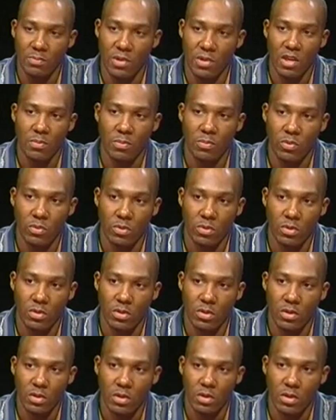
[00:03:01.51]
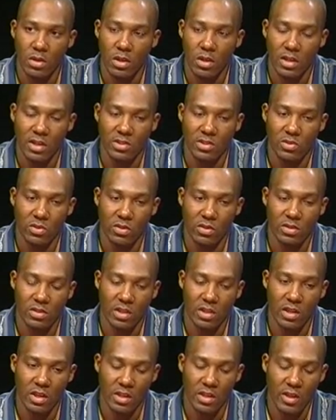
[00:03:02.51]
people. And I started
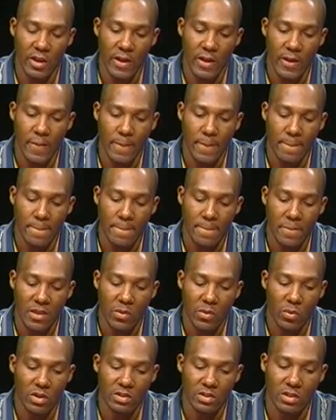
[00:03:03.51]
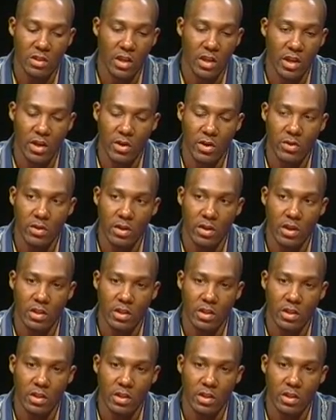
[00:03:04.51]
seeing that it wasn't there.